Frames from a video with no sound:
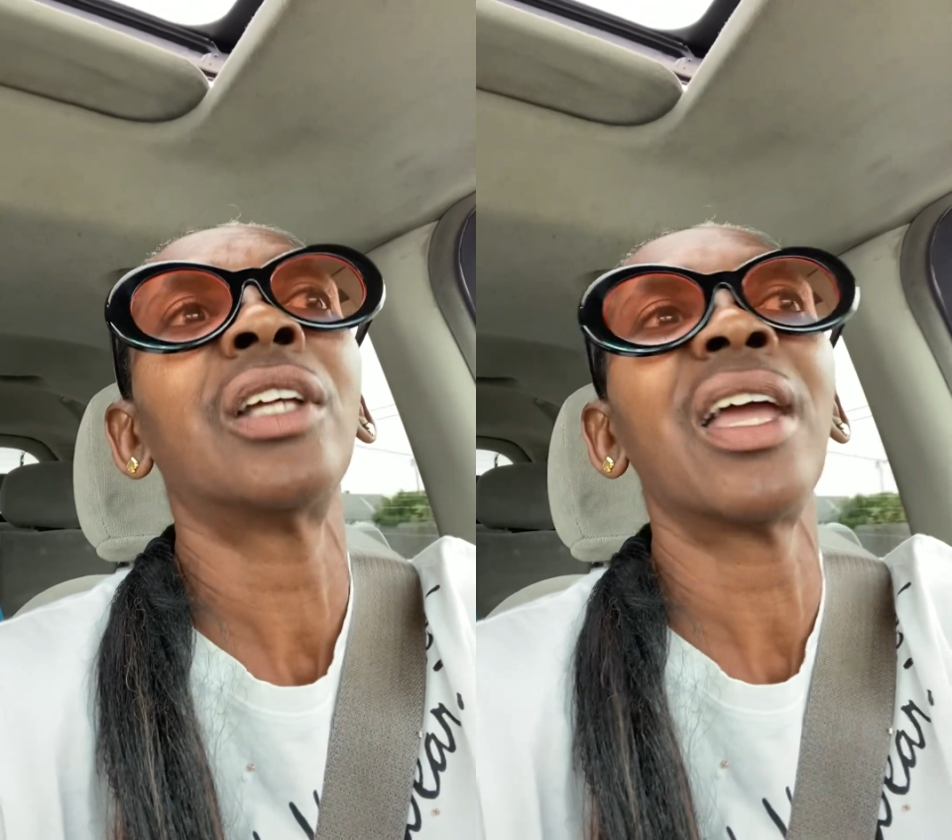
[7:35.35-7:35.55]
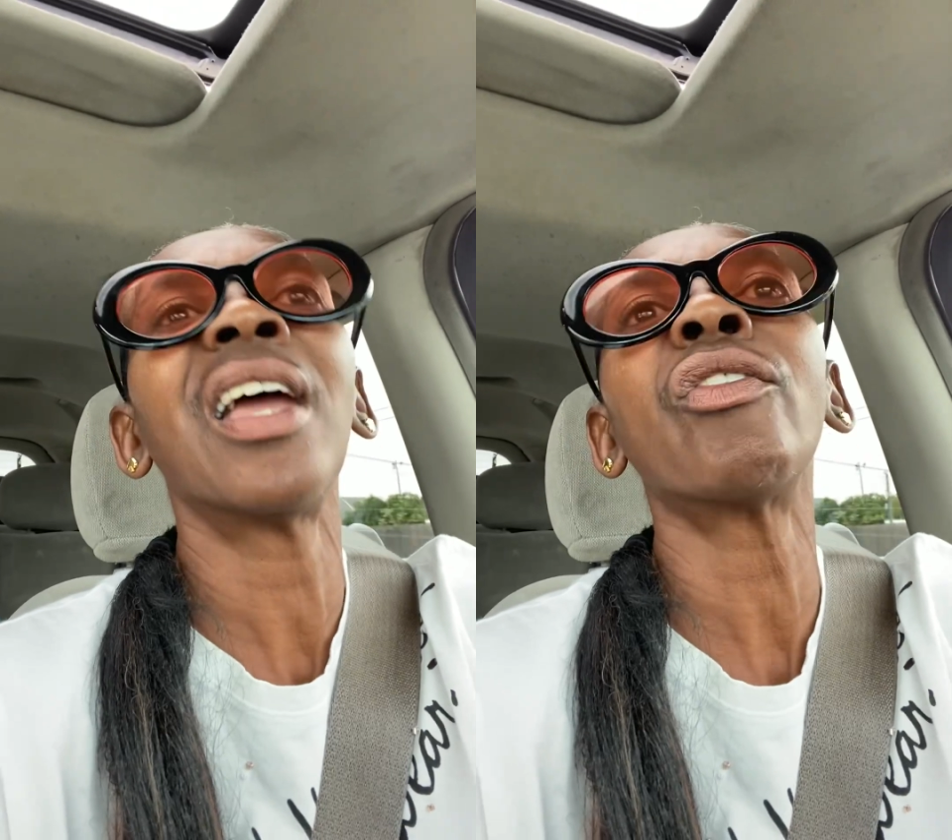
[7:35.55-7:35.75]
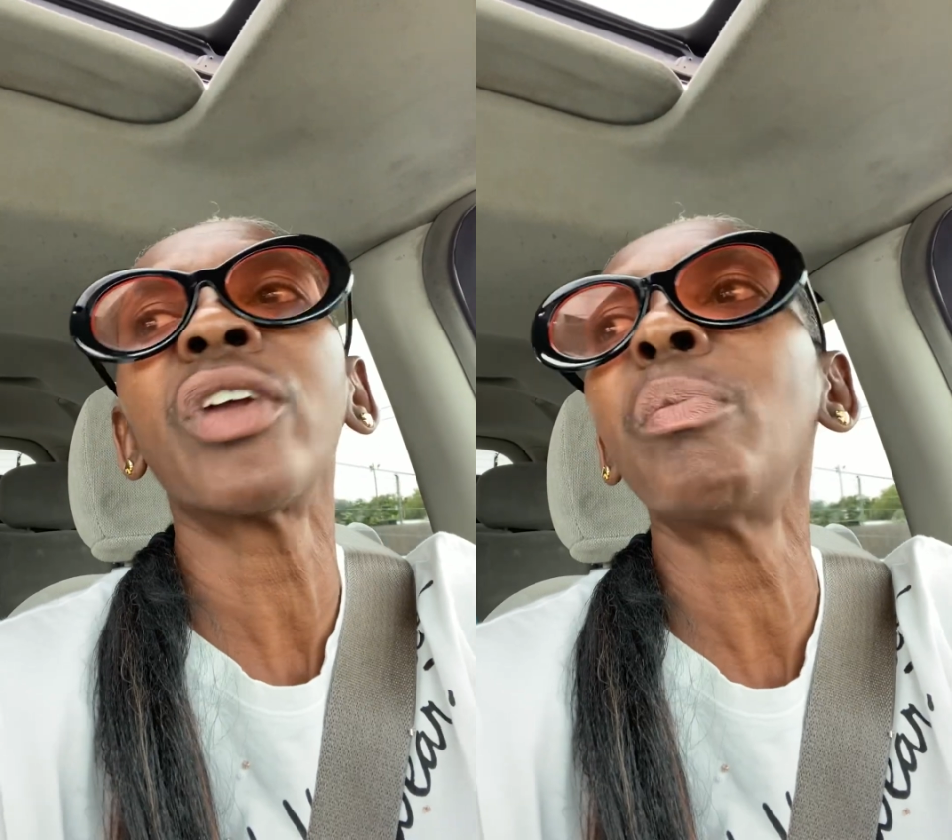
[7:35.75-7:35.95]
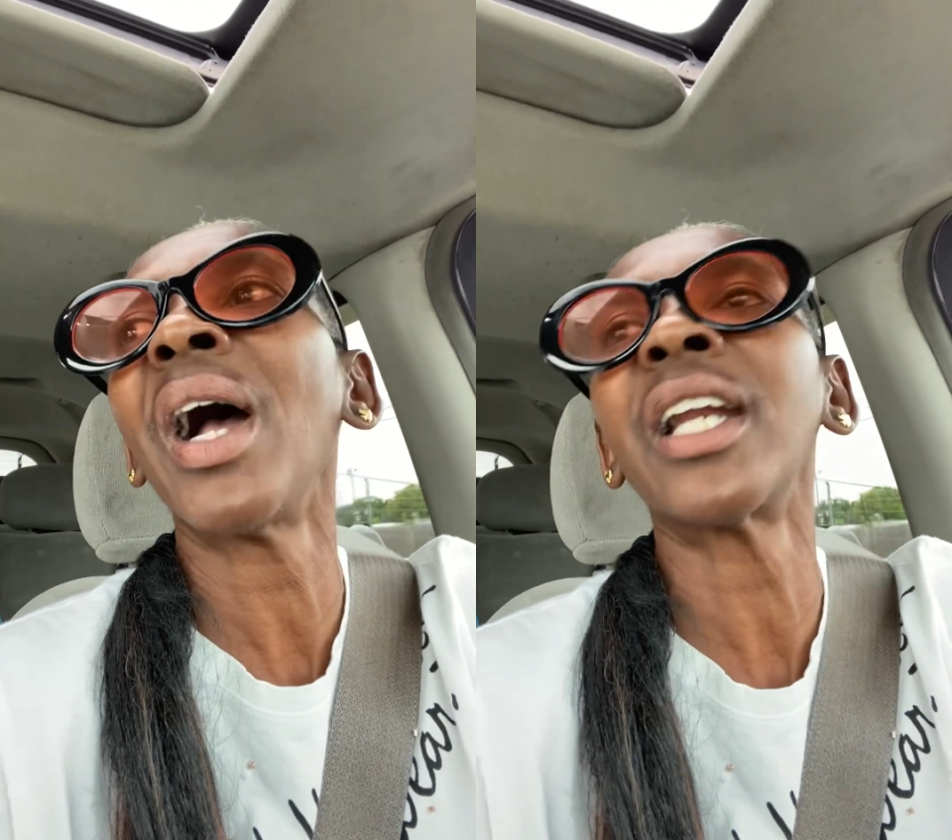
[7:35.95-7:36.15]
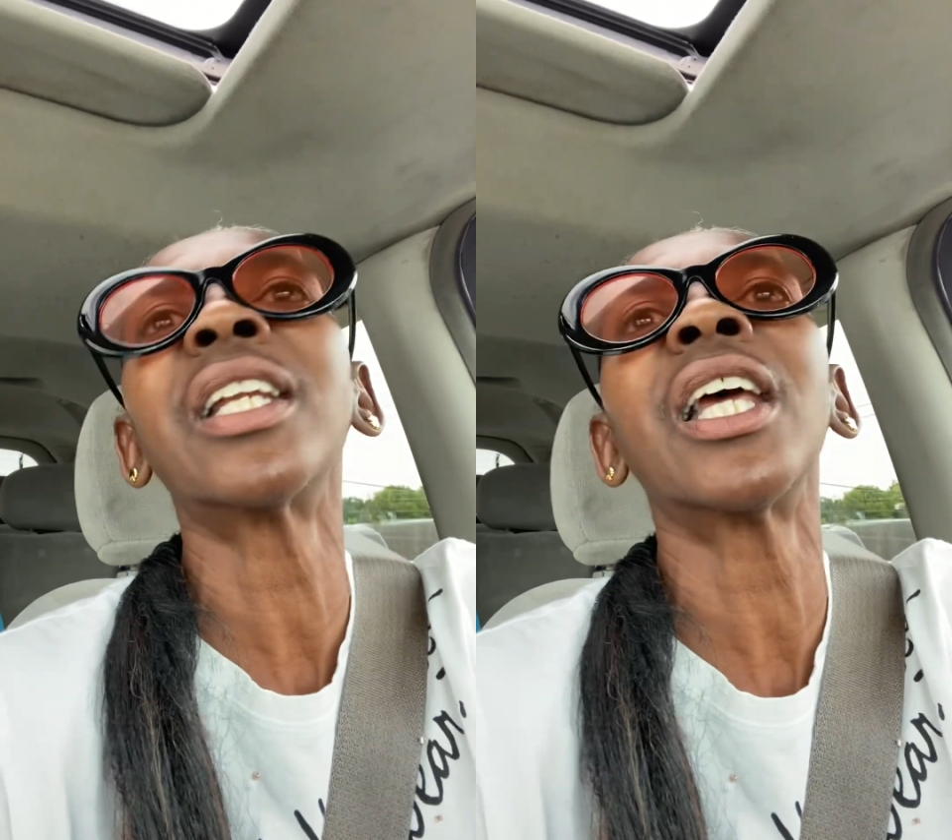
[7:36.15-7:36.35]

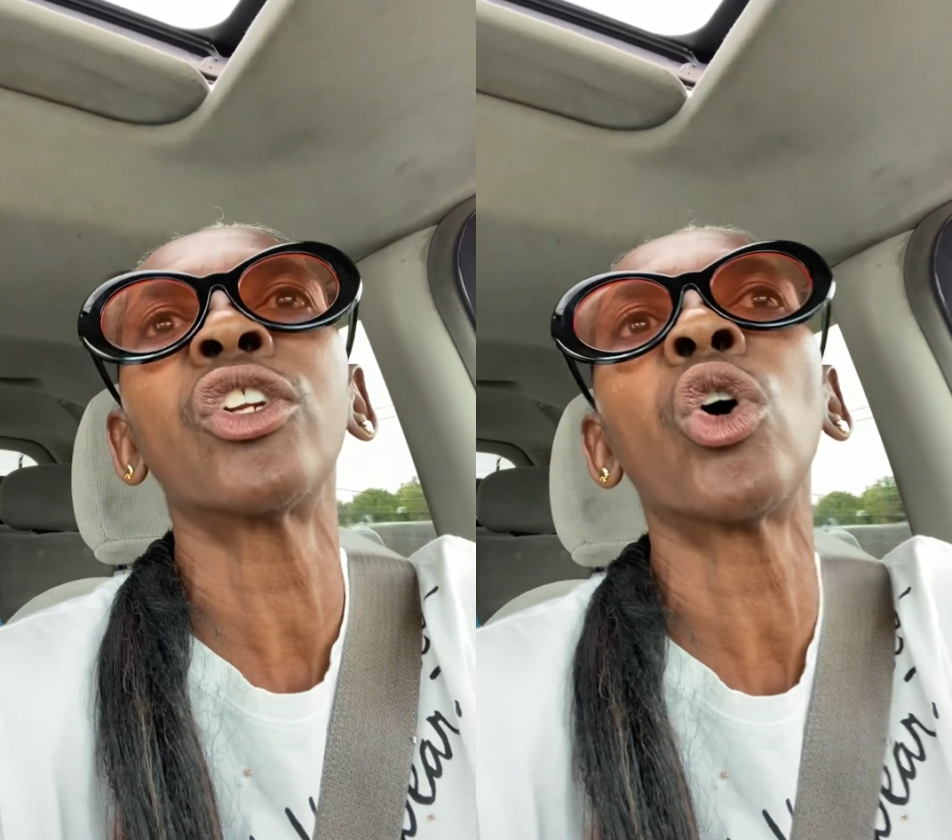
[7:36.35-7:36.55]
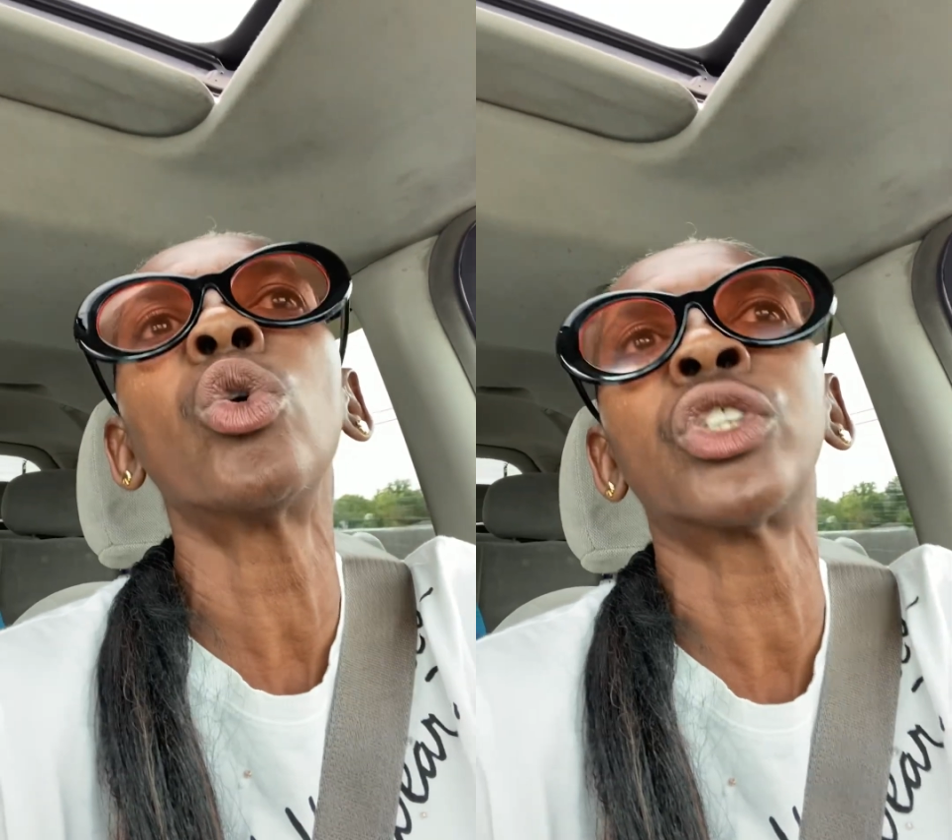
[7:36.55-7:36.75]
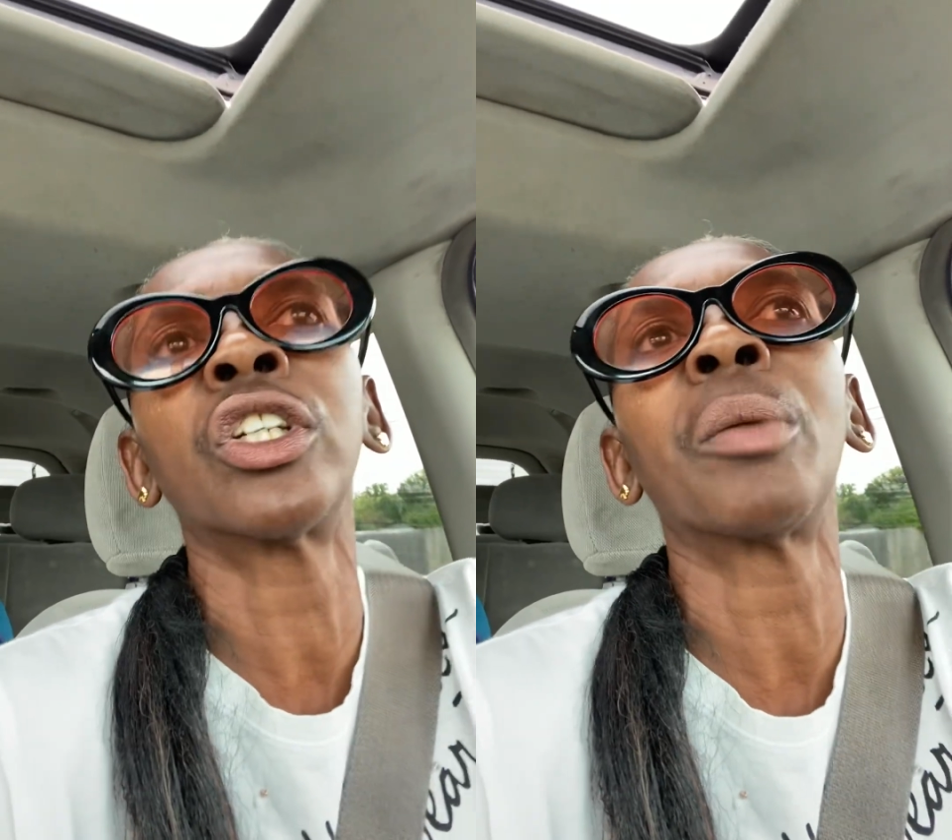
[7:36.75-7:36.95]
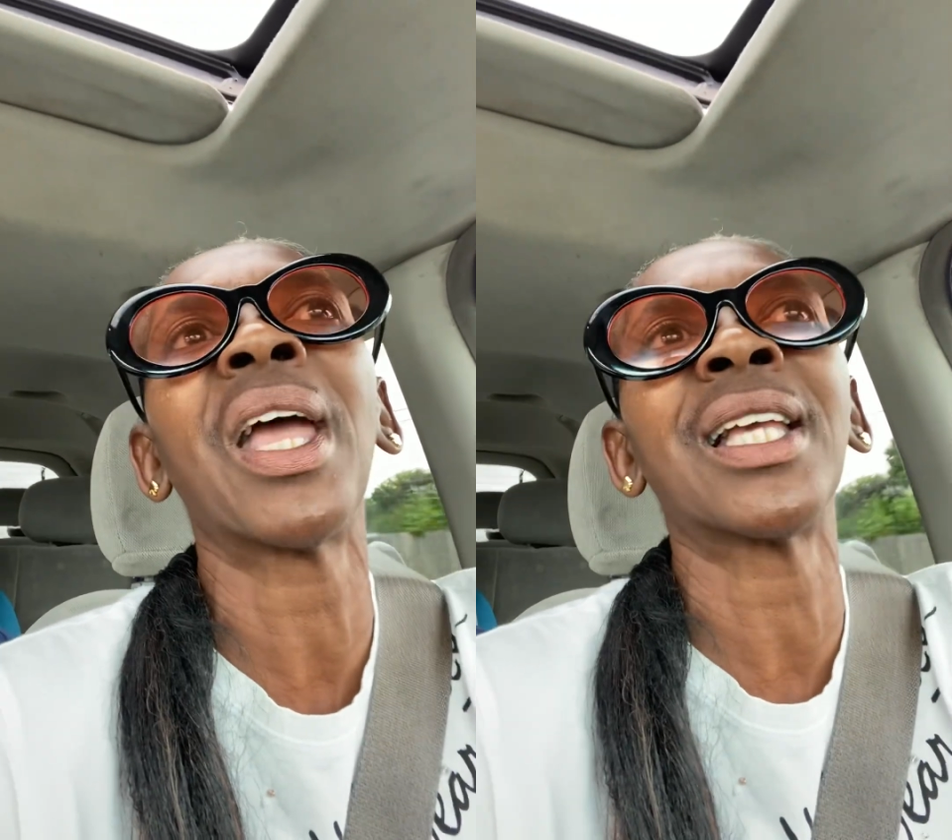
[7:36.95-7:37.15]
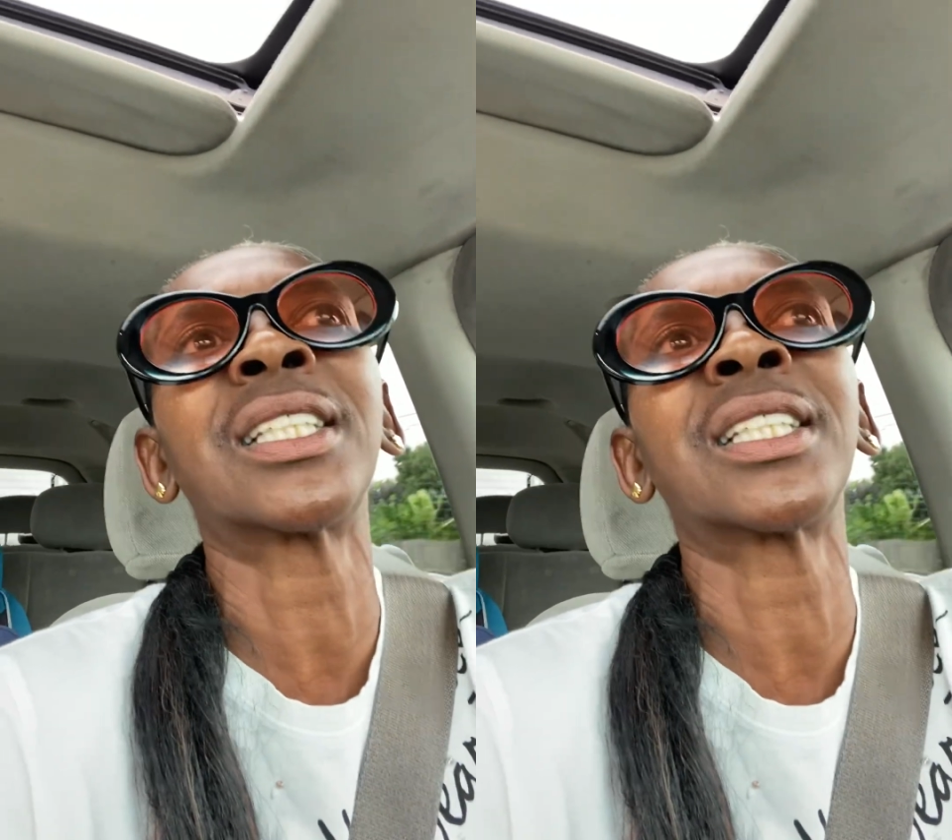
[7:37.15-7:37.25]
everybody that knows them has